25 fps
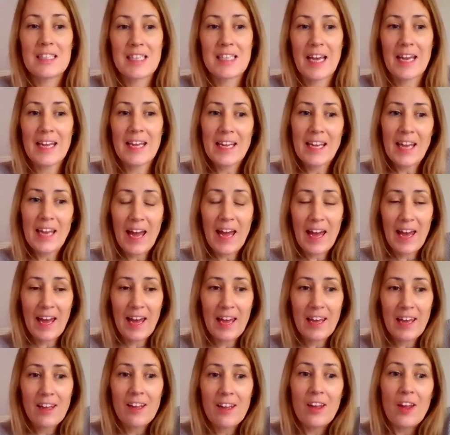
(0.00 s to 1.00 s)
Take
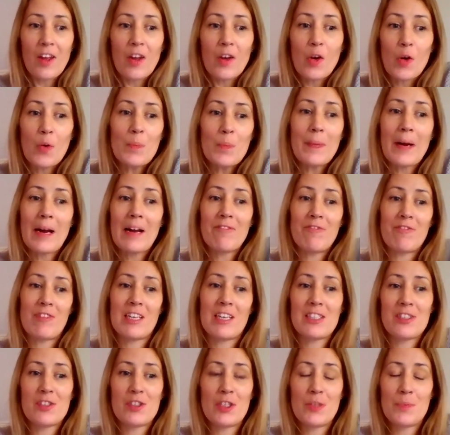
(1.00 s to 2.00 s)
care. Come back for
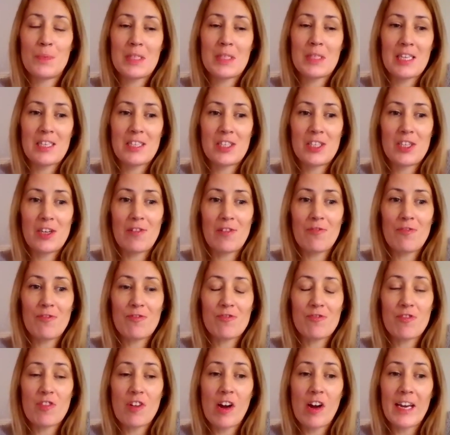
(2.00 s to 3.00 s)
our Zoom session on
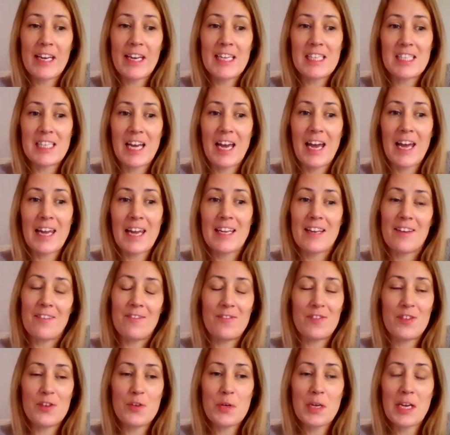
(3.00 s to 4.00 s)
Friday
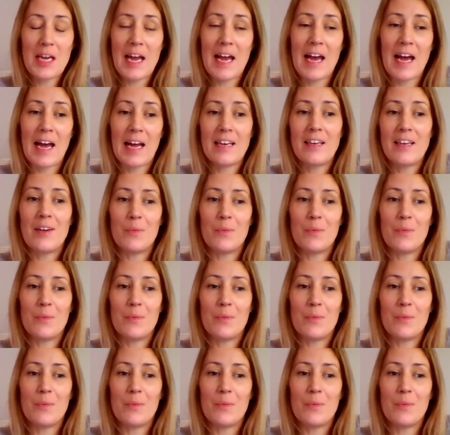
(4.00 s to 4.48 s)
if you can,